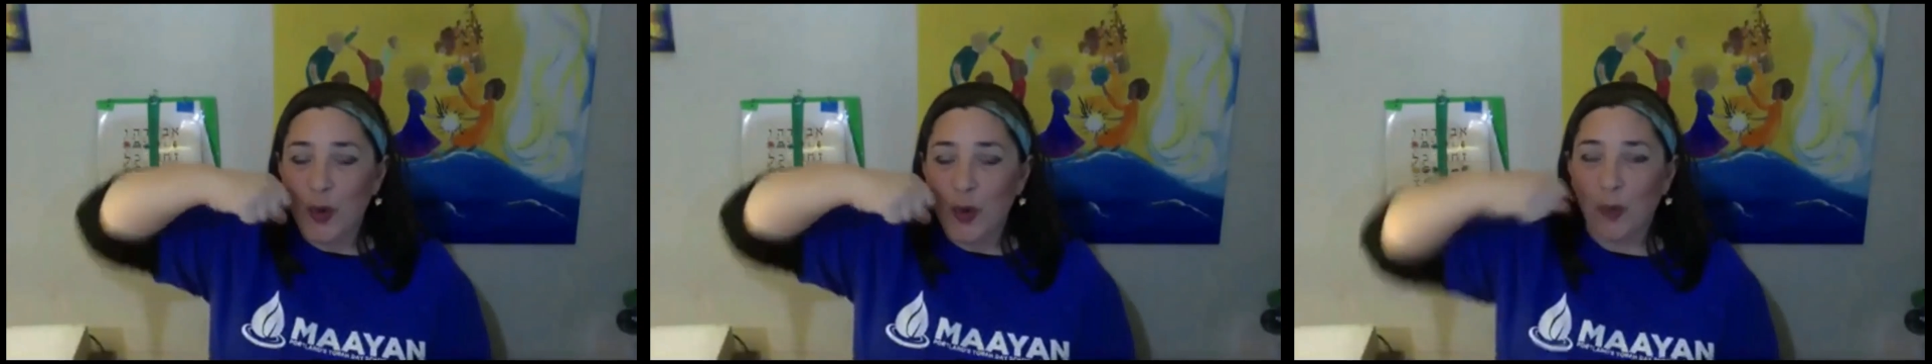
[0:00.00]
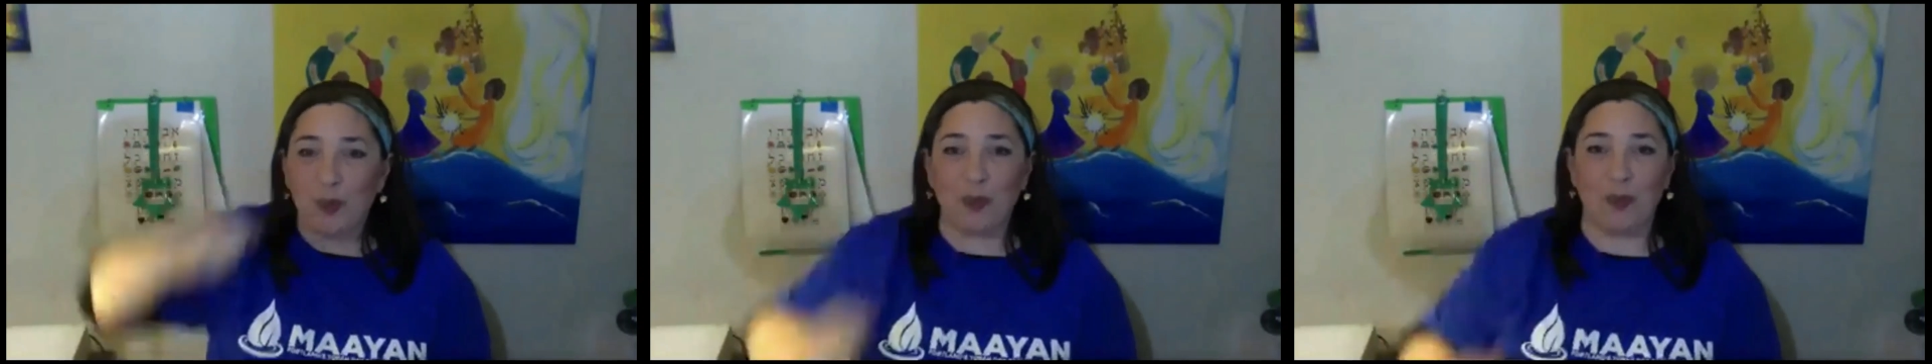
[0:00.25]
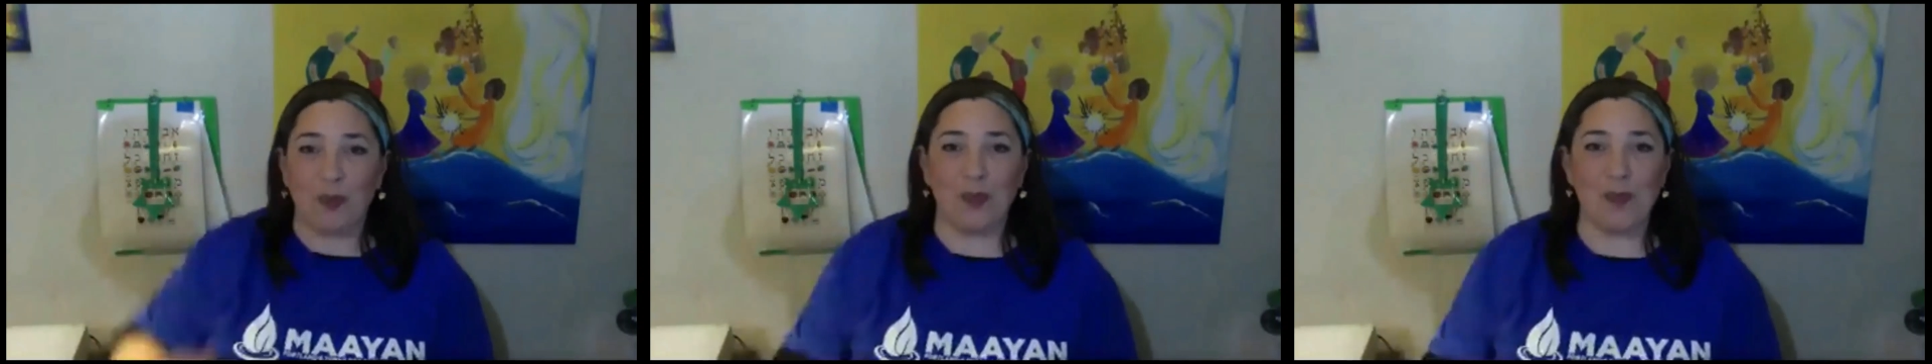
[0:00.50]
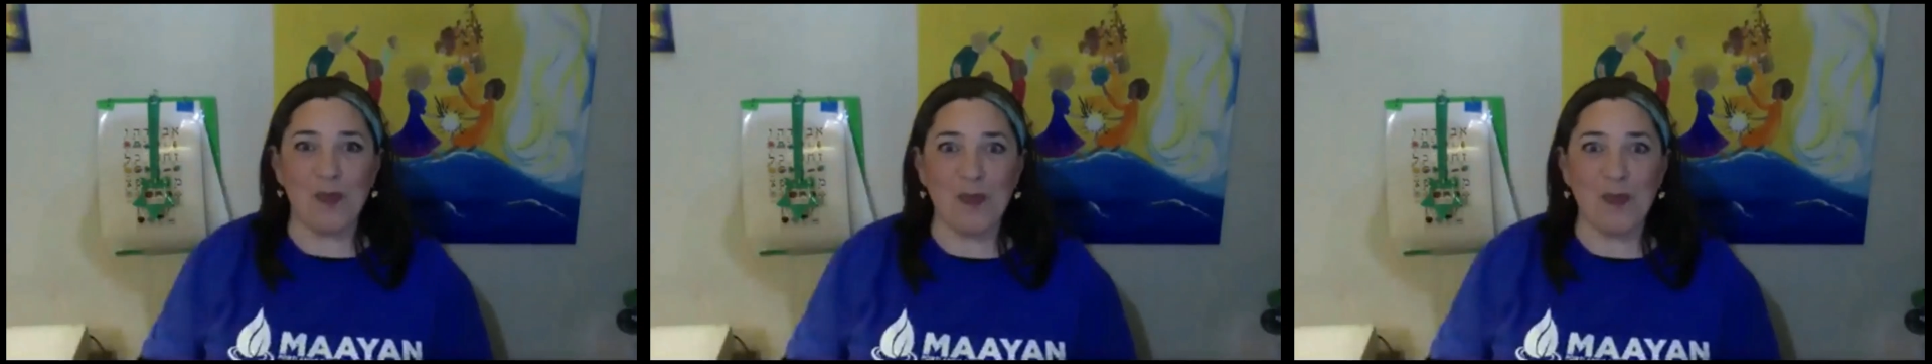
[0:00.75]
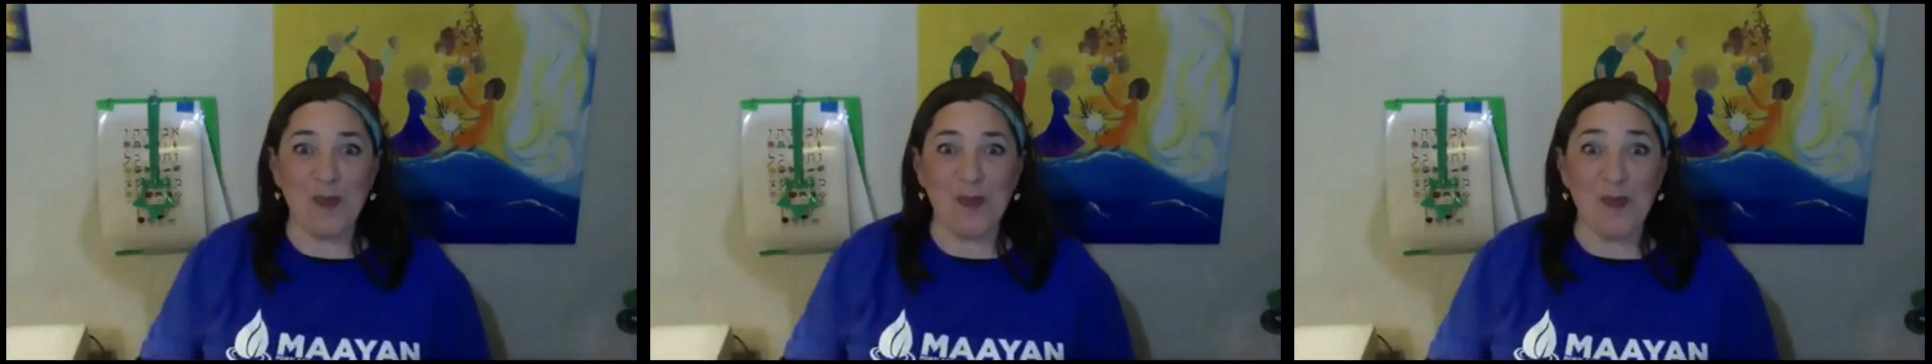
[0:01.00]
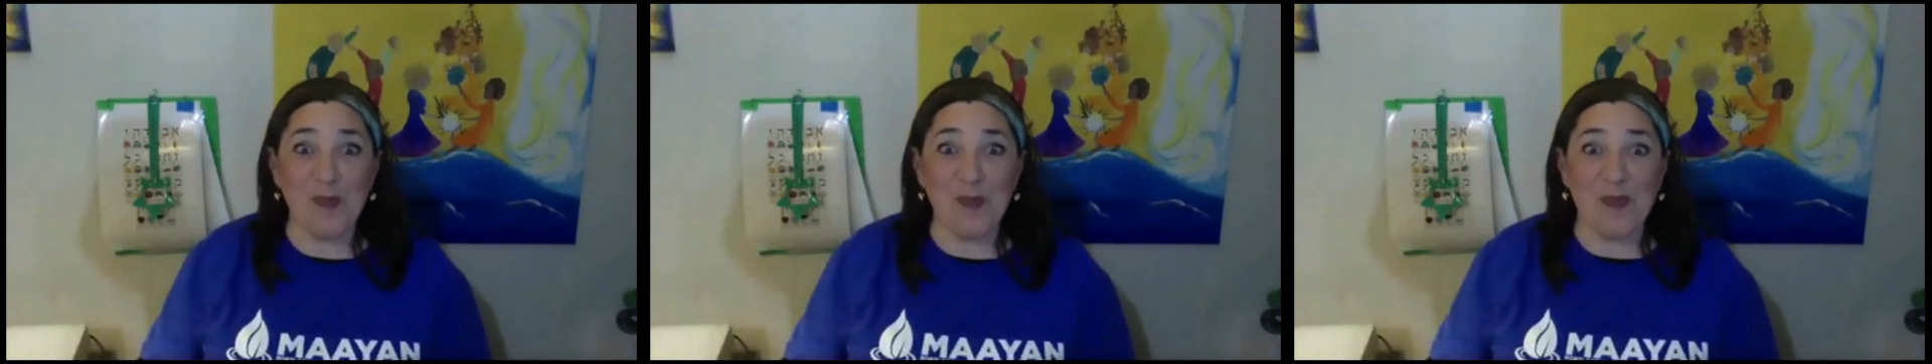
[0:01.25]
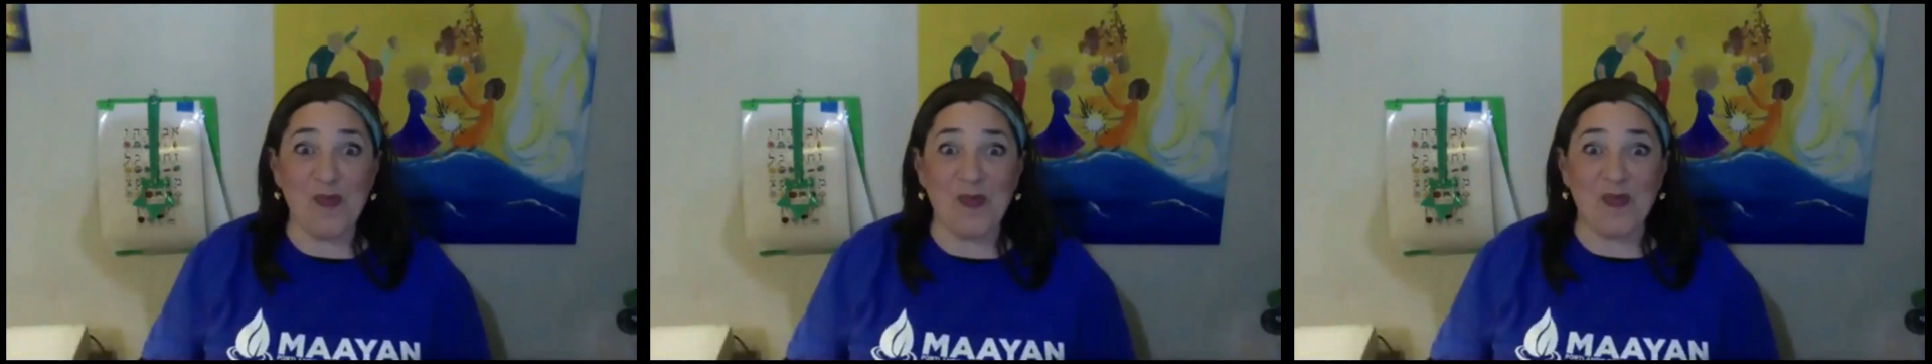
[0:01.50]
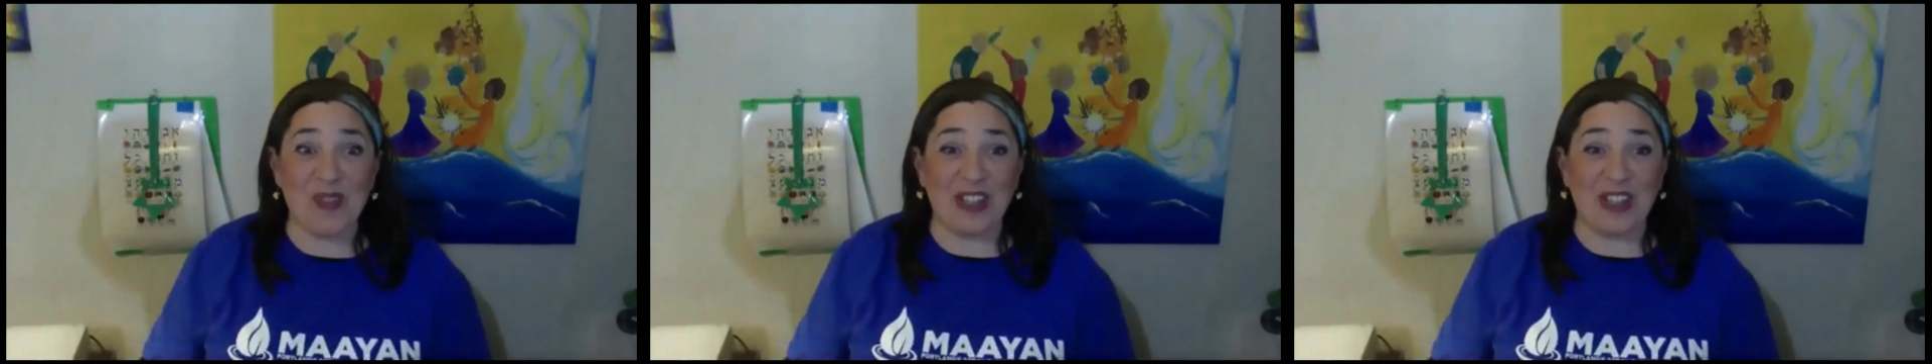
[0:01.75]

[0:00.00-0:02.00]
Mmm,